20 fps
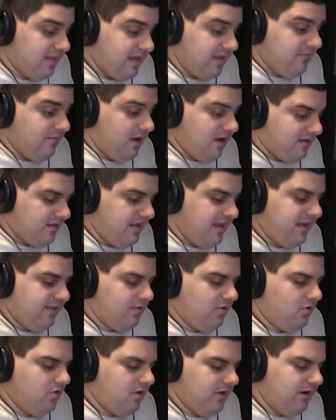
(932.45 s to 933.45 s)
I think Mark
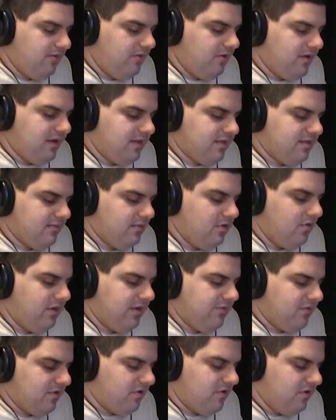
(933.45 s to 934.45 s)
Dantonio will get some
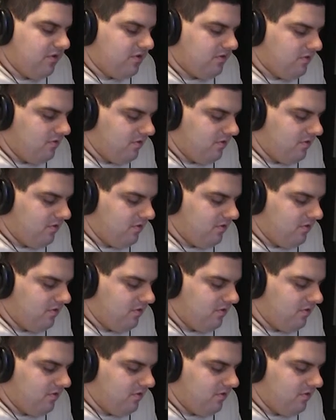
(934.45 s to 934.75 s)
OA recruits.